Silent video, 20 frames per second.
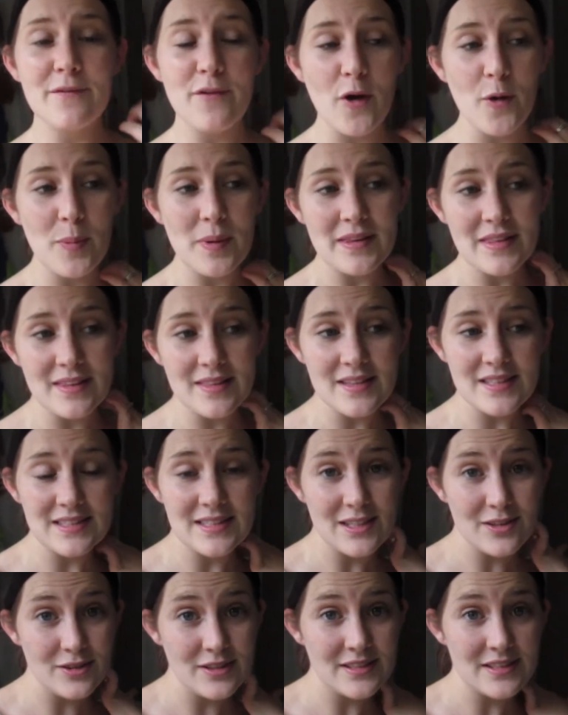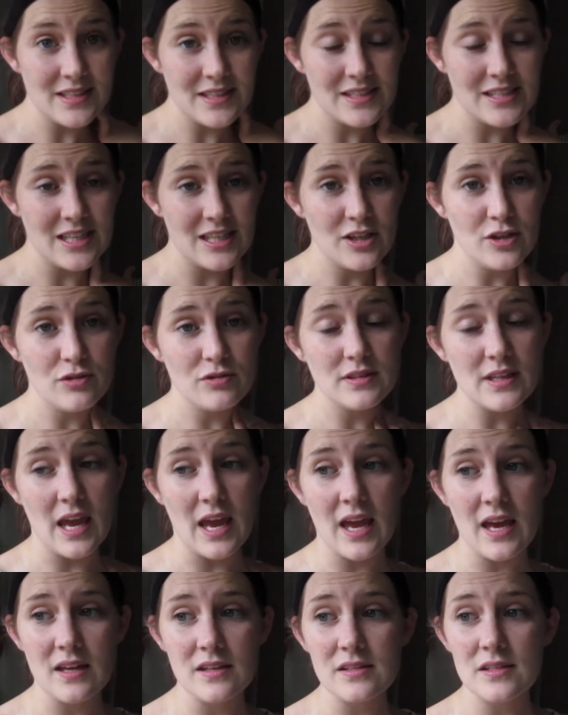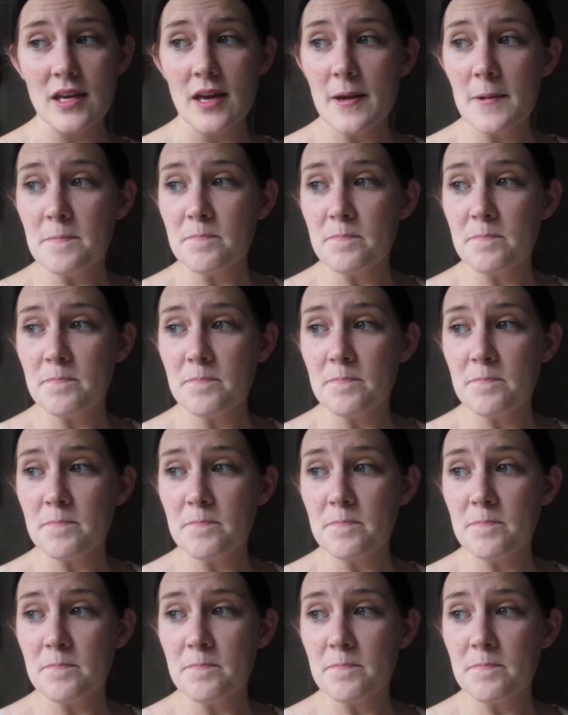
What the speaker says: of hoping that the series continues and